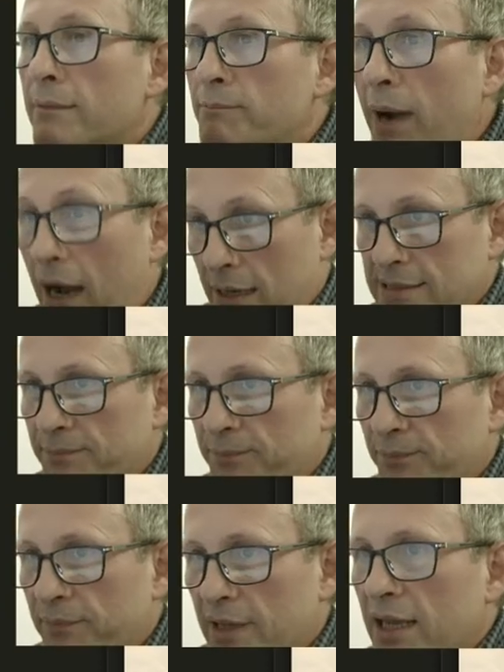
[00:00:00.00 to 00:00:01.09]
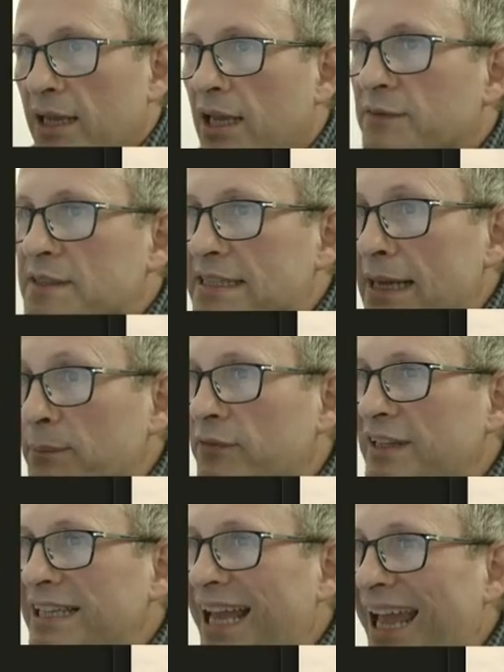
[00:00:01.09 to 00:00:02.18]
But if some
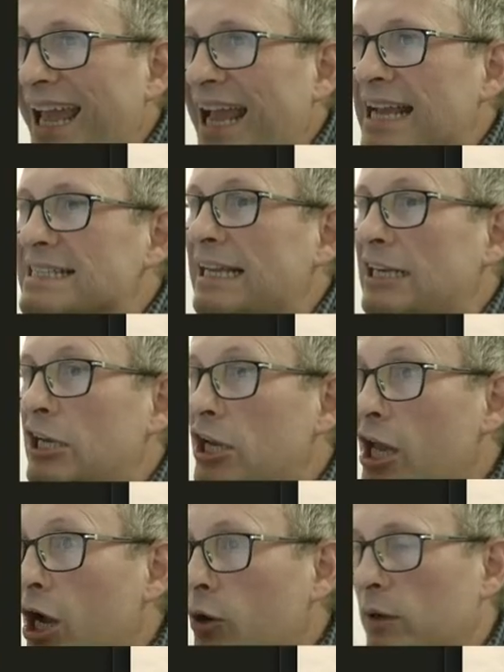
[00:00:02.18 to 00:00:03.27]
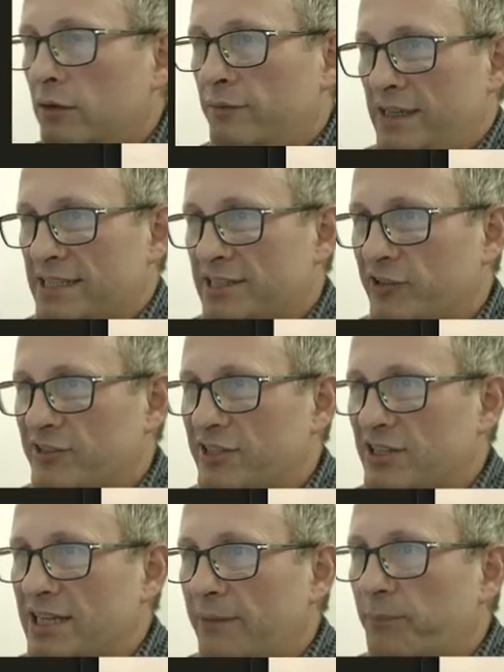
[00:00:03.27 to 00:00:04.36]
of the air has a lower
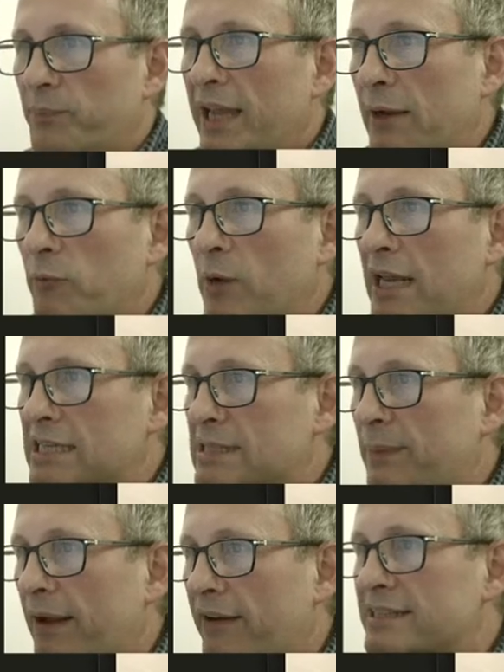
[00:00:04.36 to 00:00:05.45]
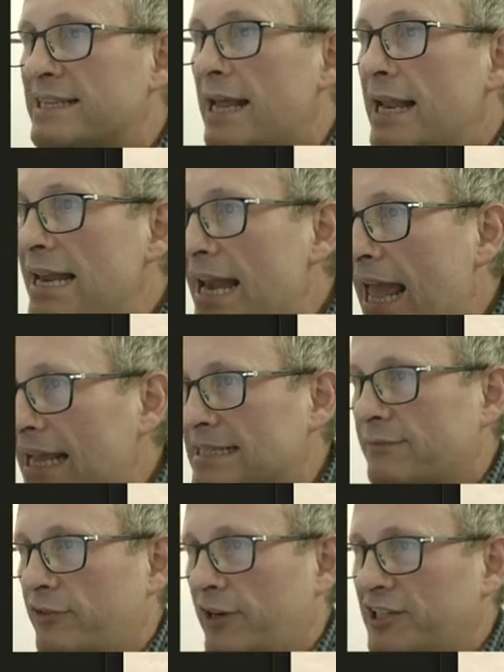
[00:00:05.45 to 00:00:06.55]
viscosity, it will experience less
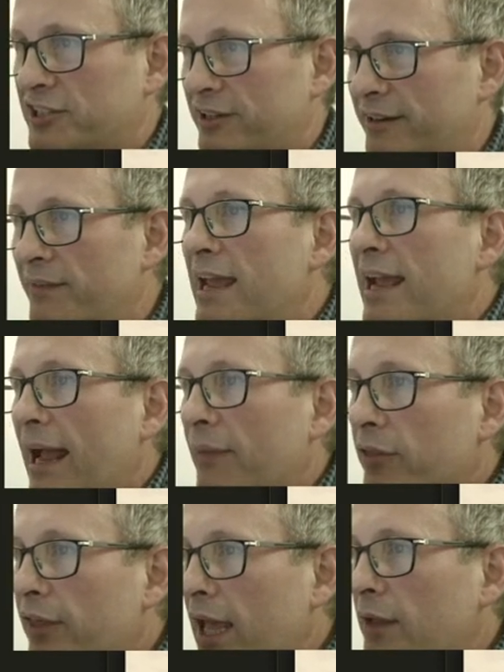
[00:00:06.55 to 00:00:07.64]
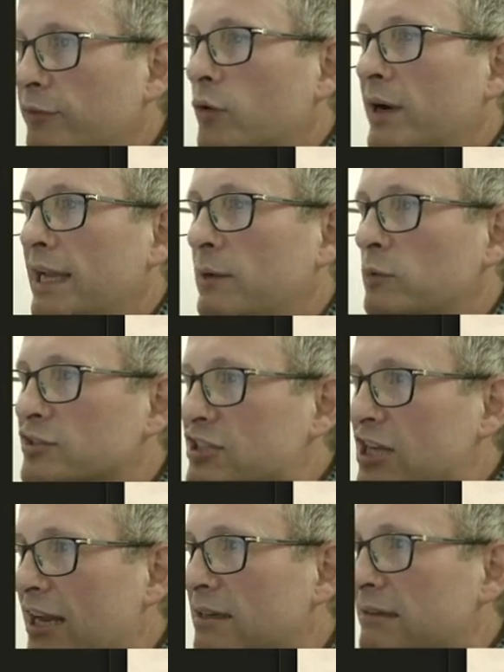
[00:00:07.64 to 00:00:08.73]
friction, and therefore it will
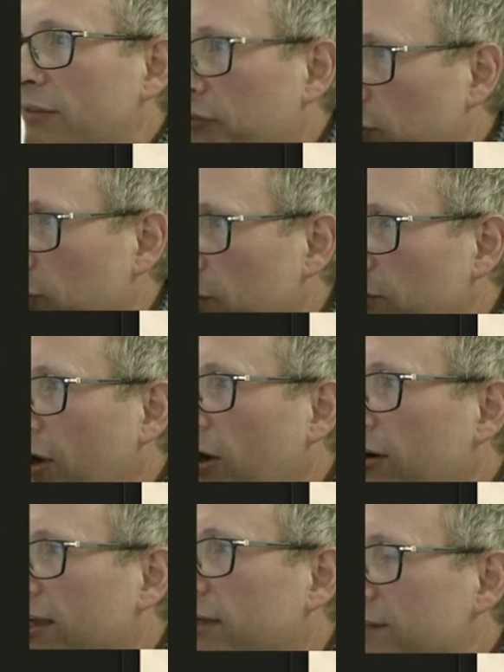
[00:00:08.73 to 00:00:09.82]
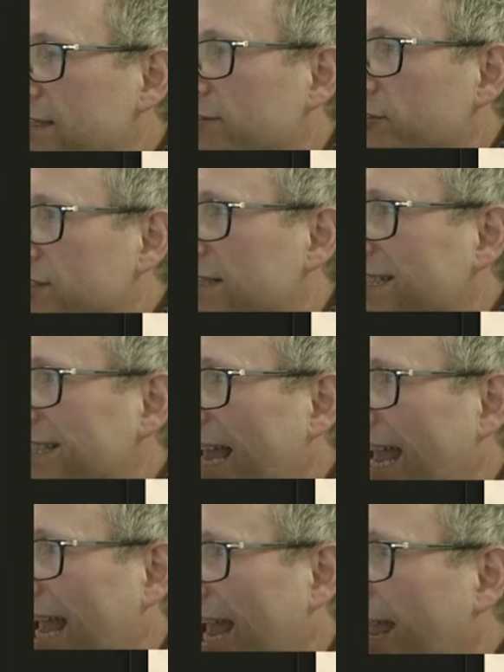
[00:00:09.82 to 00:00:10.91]
tunnel through the higher viscosity
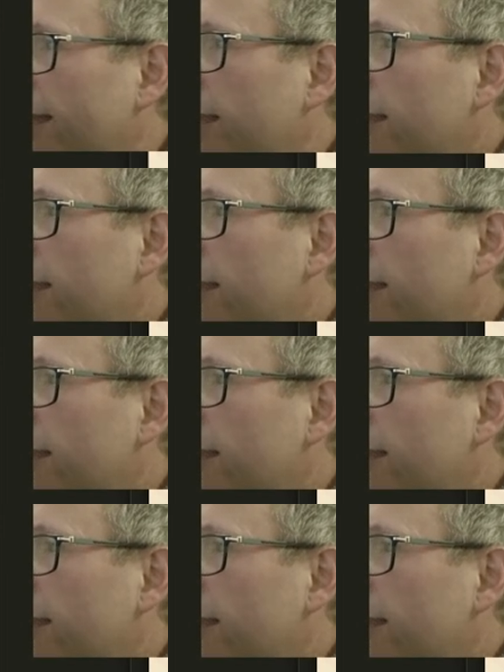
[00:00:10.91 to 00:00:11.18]
air,